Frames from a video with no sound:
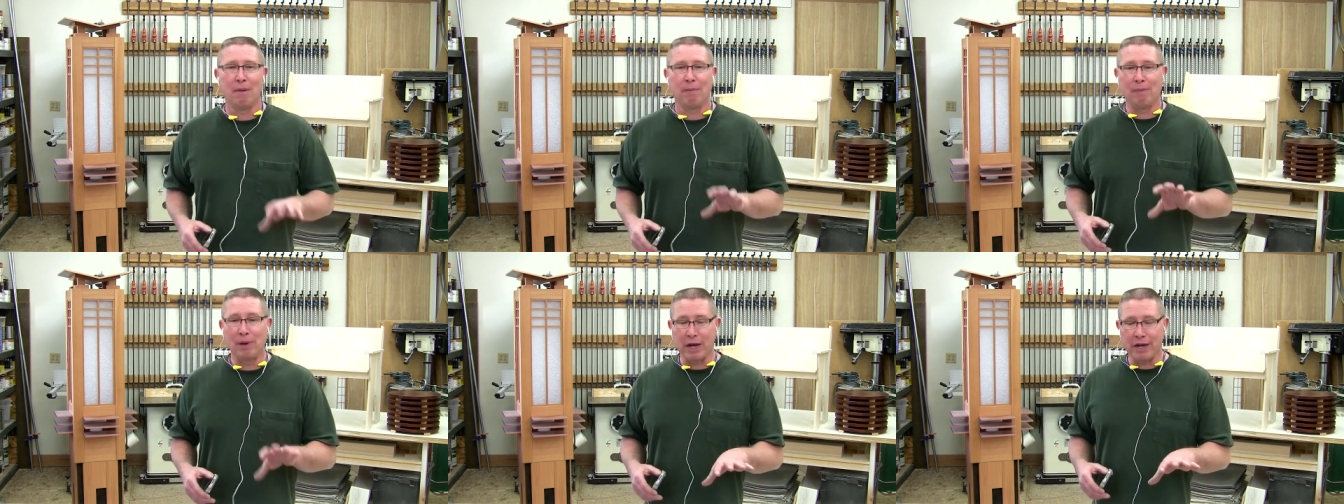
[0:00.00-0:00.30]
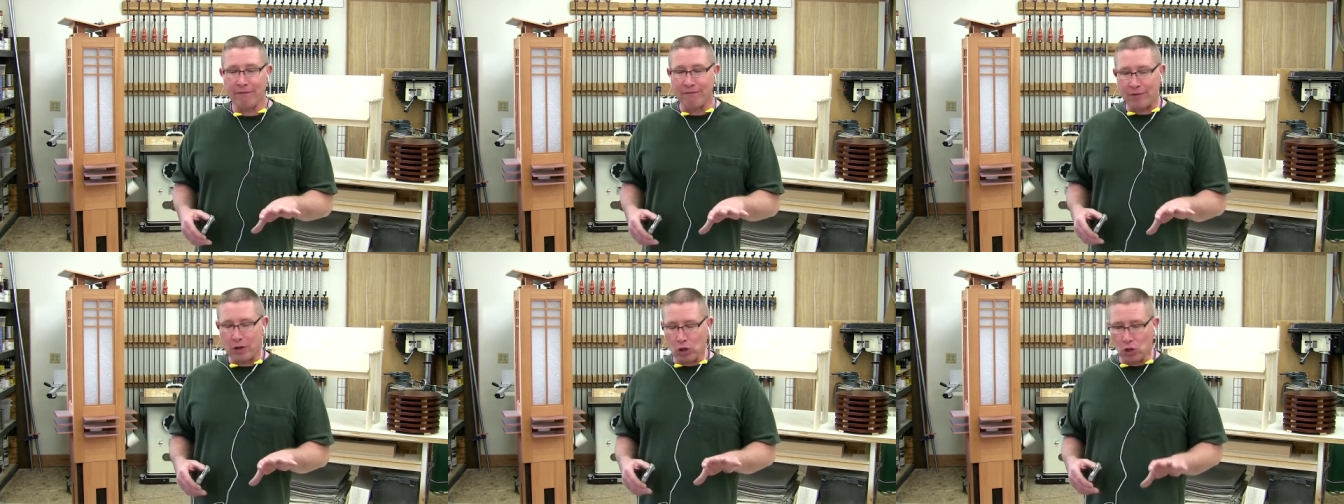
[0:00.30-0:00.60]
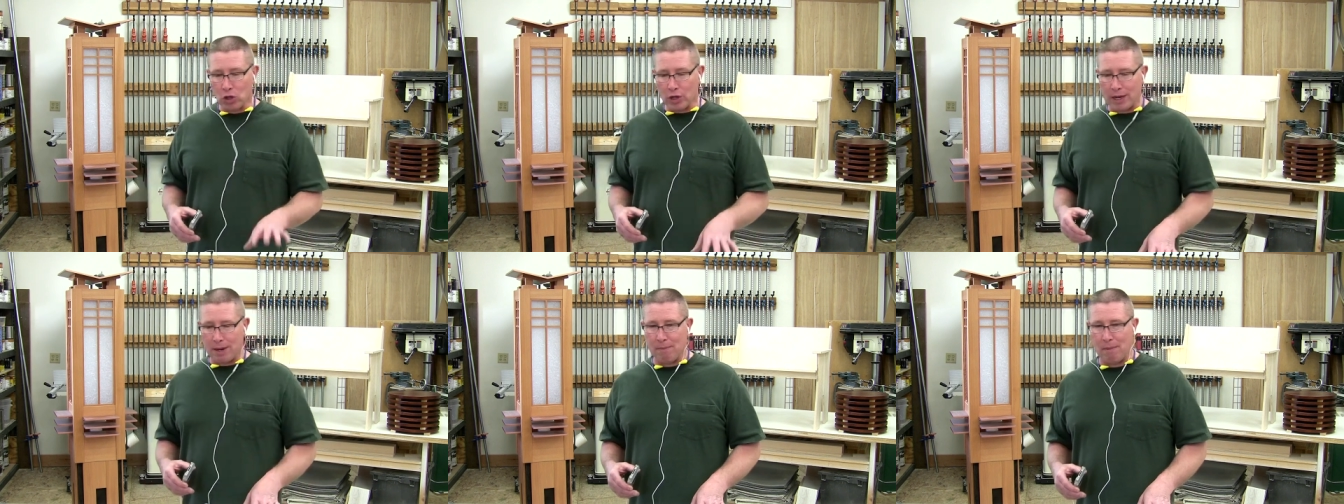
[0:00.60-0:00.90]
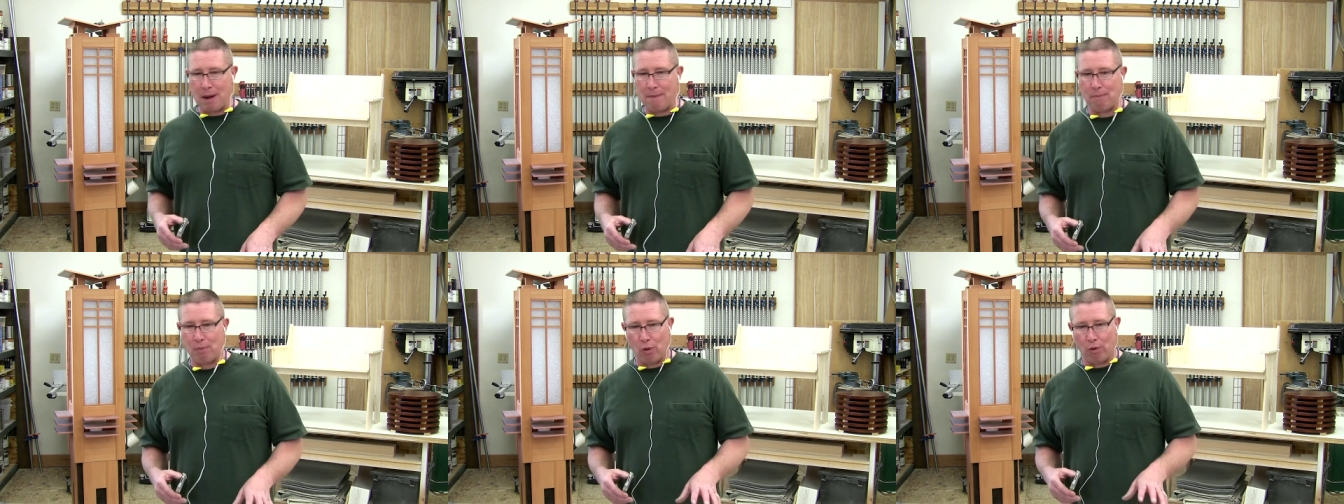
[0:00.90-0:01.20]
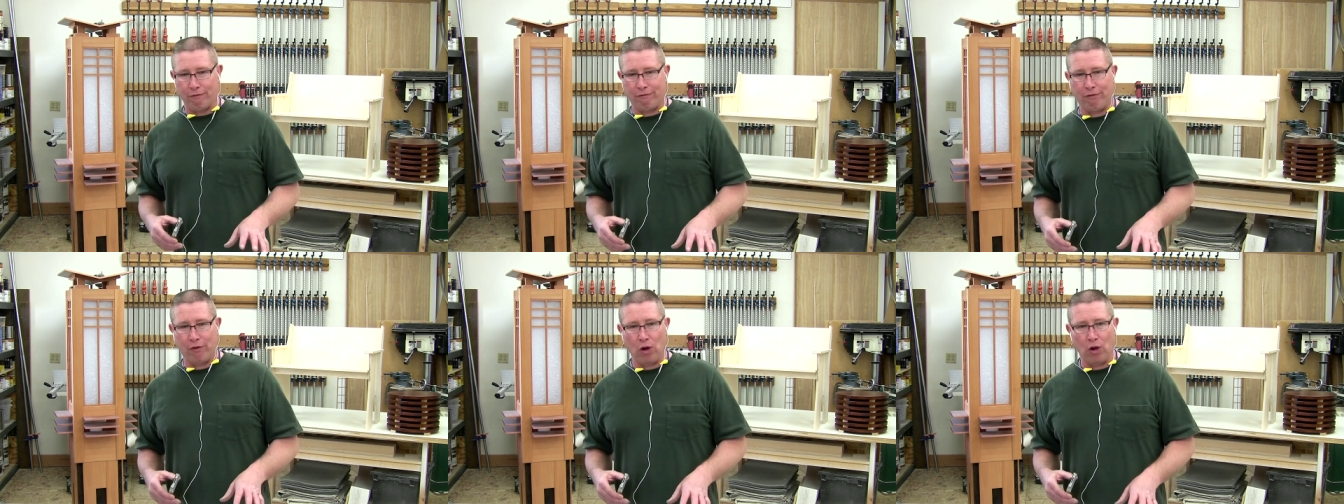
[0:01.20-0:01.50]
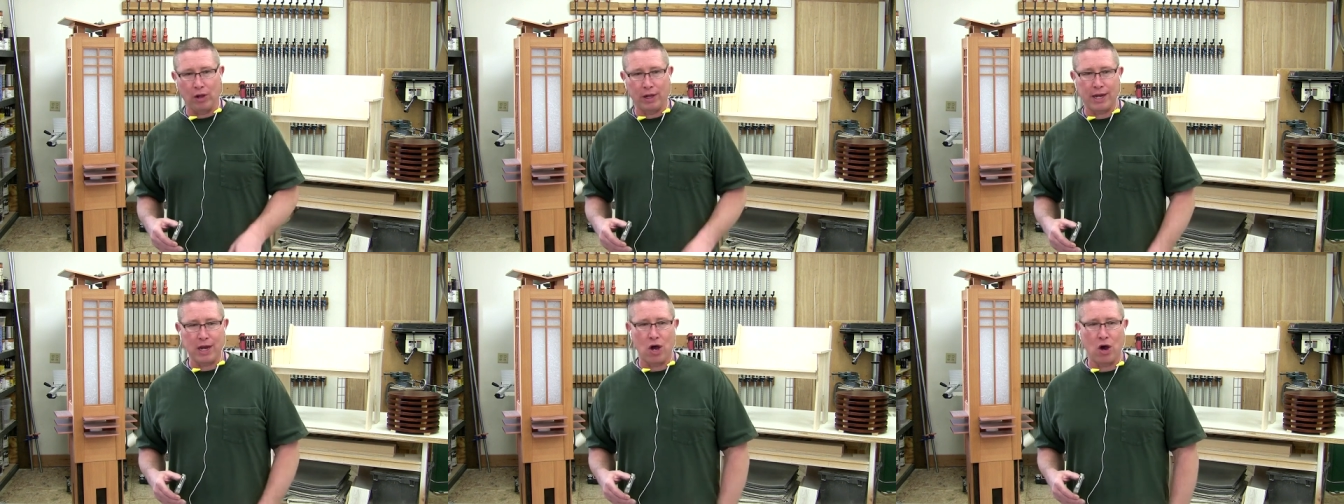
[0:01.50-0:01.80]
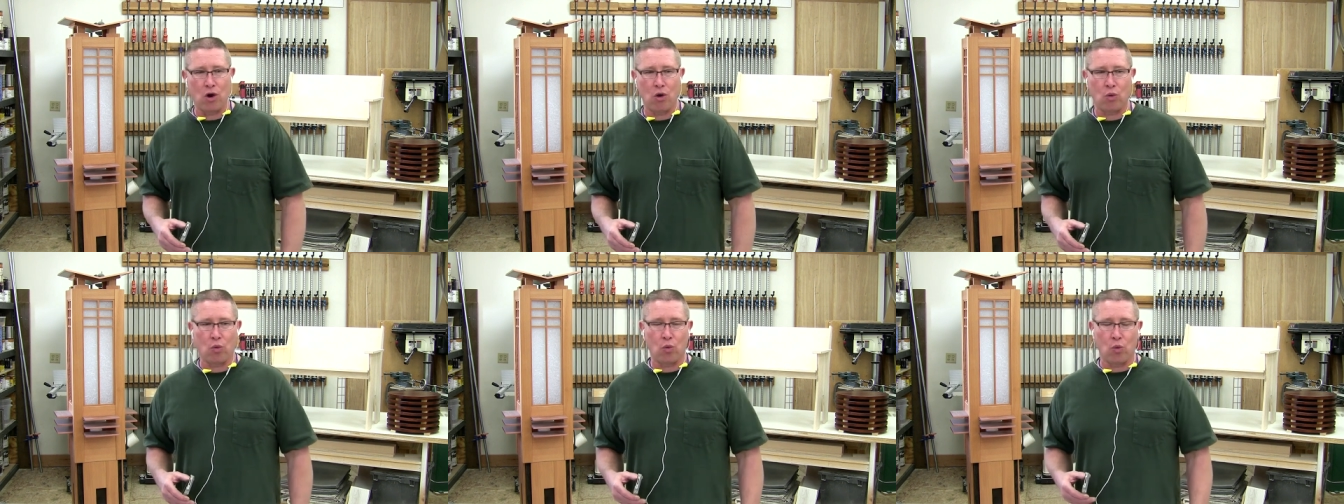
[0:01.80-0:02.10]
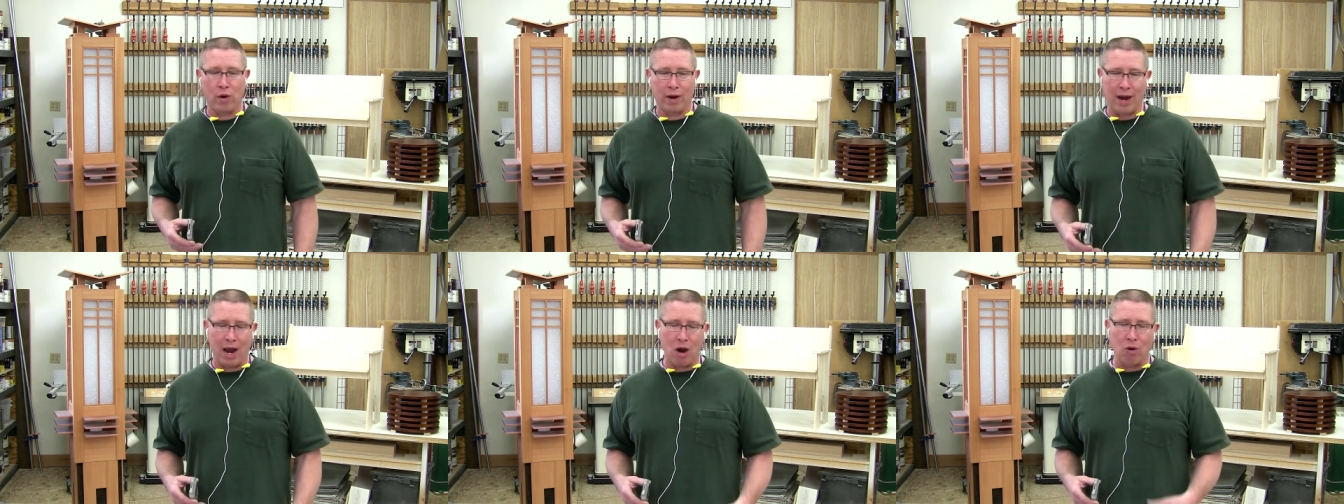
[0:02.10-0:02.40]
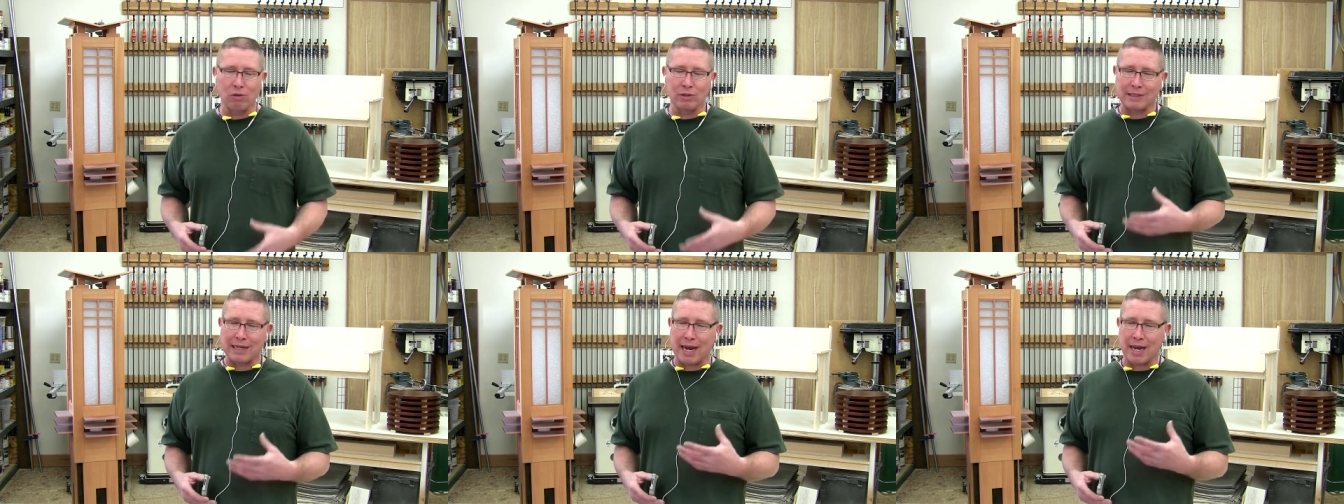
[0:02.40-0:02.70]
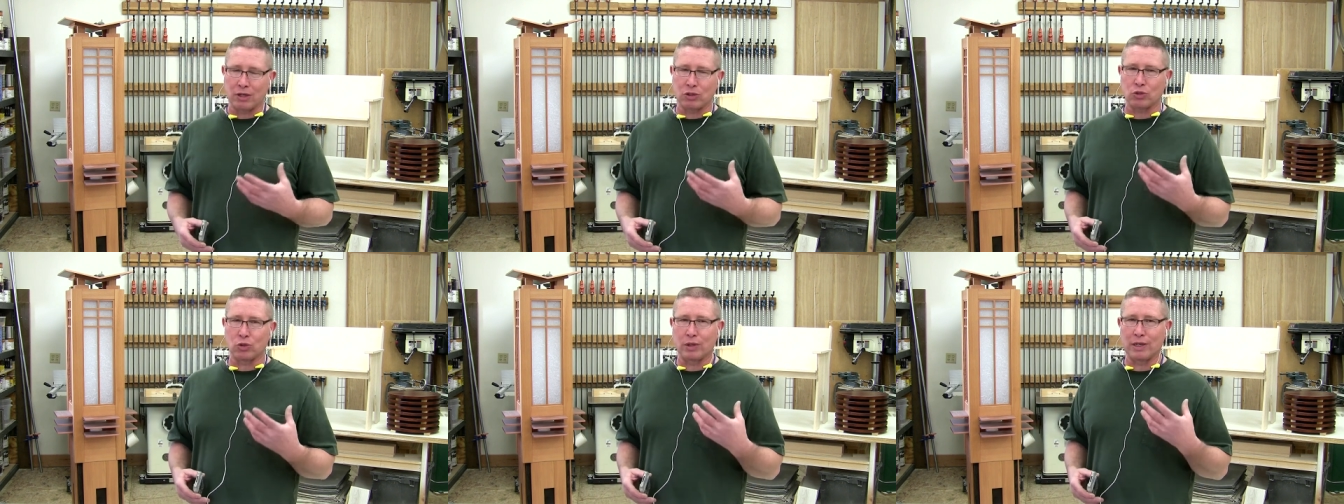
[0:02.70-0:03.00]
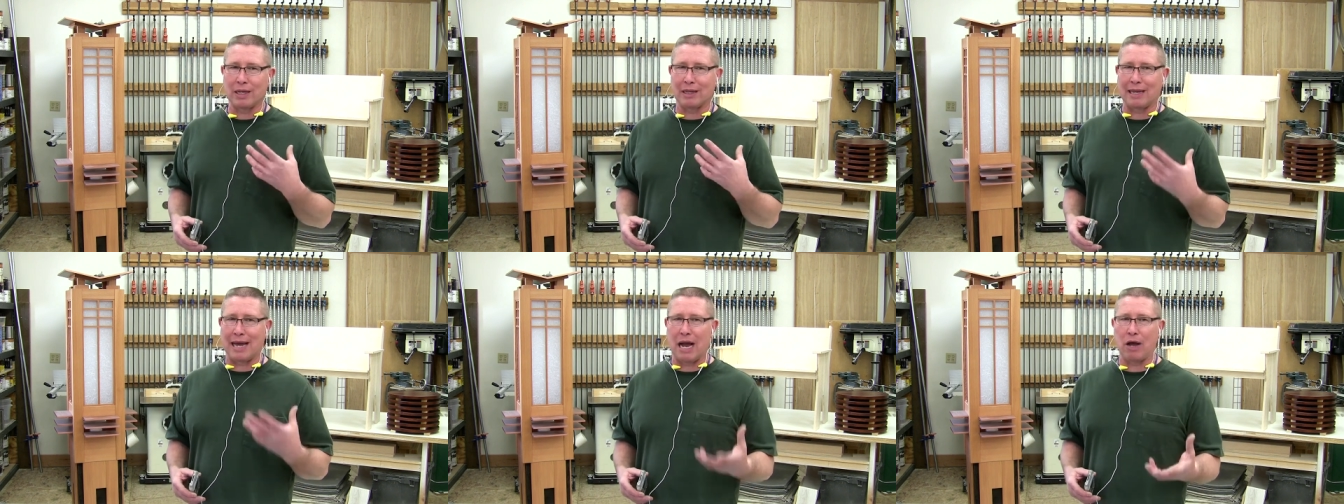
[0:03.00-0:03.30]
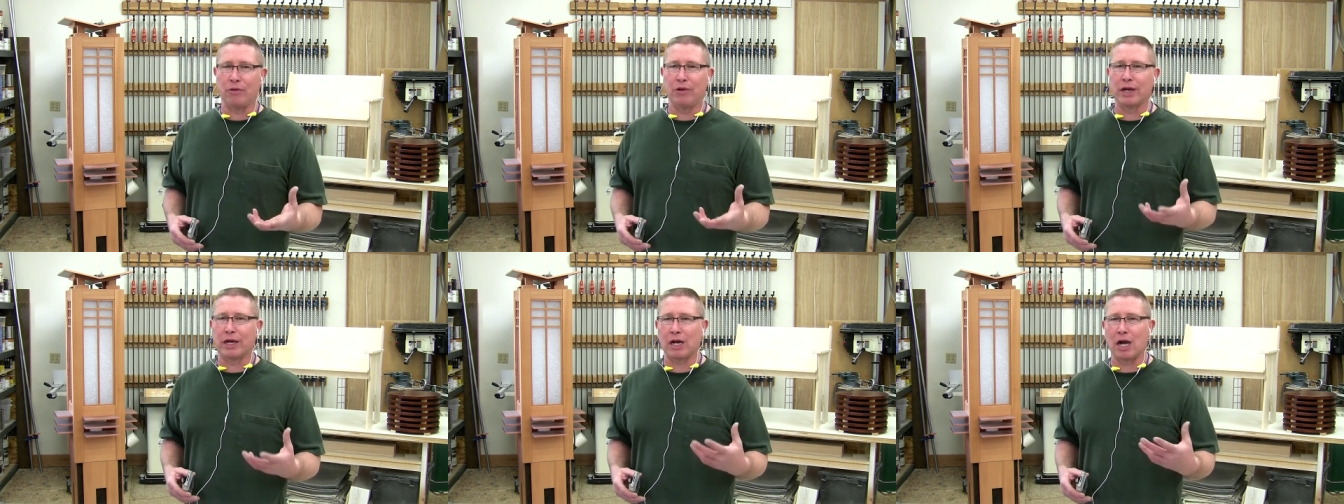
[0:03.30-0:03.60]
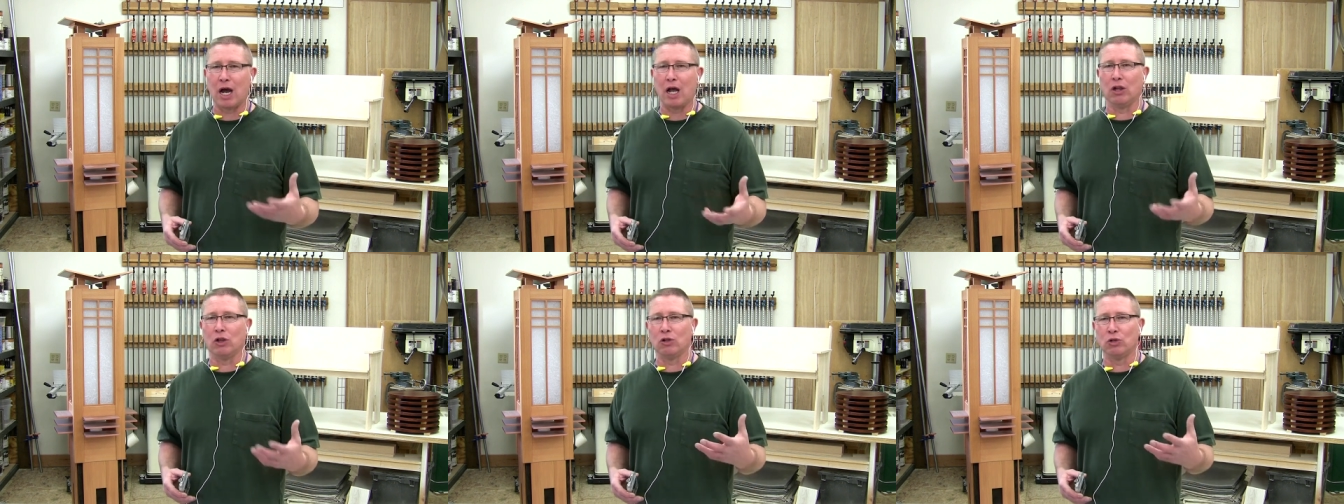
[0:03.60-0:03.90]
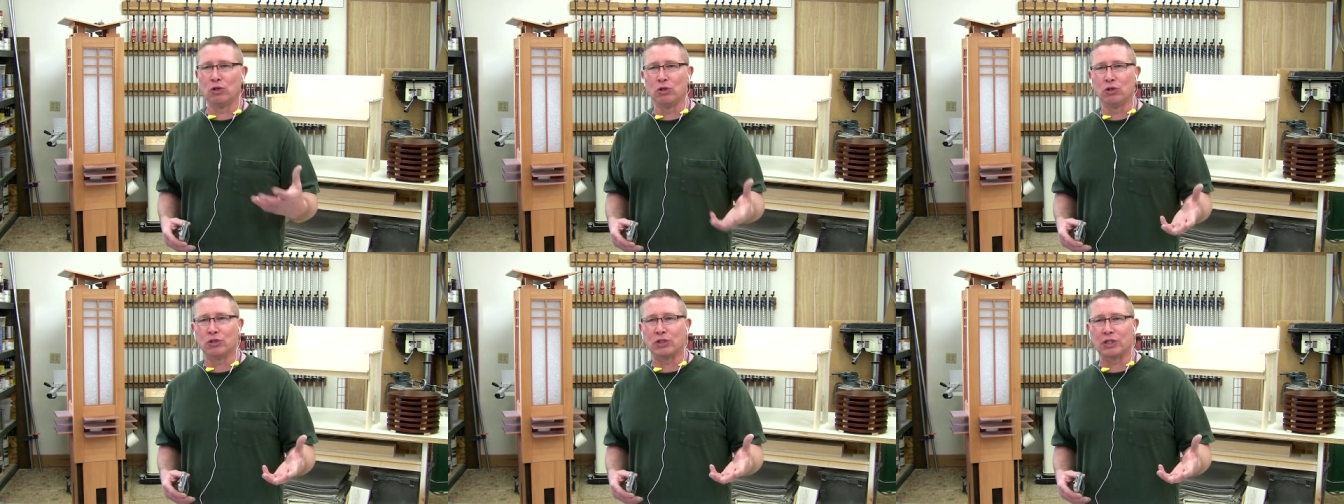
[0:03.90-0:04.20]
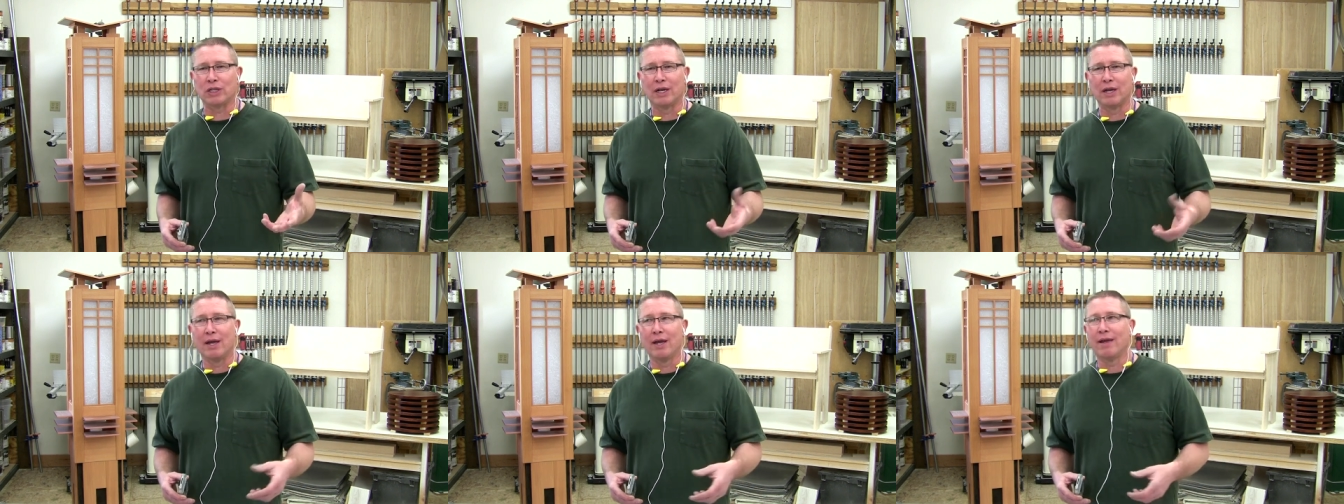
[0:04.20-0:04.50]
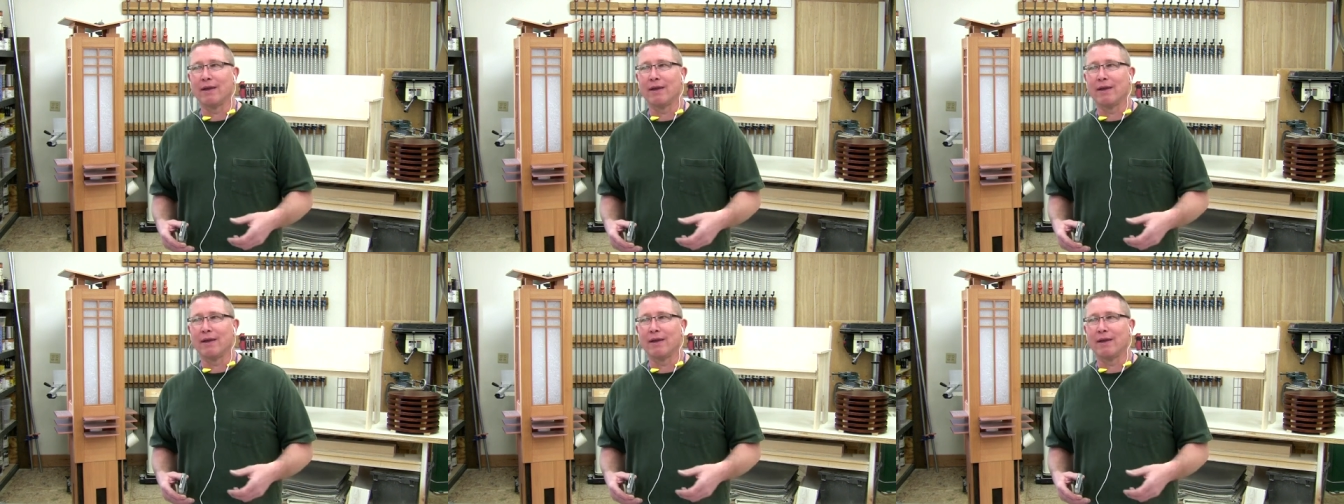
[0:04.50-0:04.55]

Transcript: But if you look at my portfolio, when I was actually allowed to cut loose,